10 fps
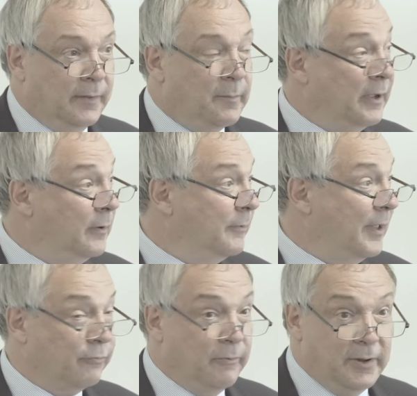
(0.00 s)
they'll be going, oh,
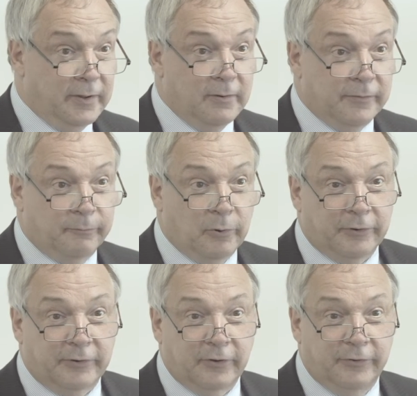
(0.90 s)
that's really good. This
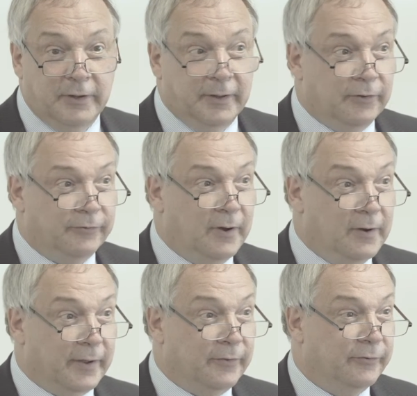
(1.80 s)
project's exceeding its
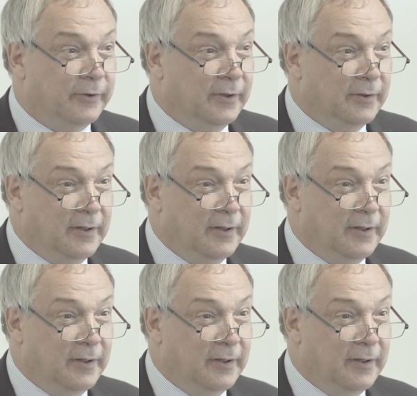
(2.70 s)
targets.